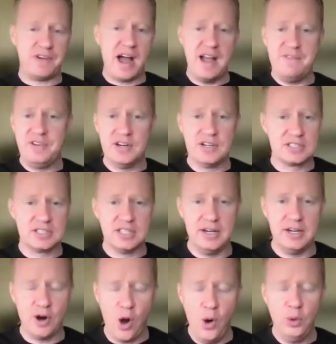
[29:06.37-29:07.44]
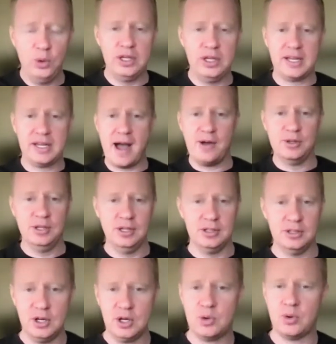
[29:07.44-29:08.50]
5 years later, holy cow,
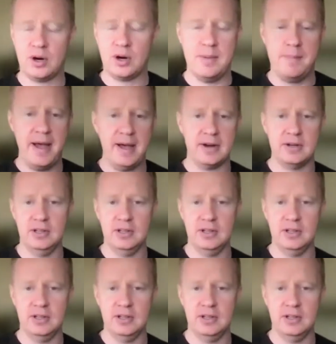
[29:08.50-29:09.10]
look where I'm at,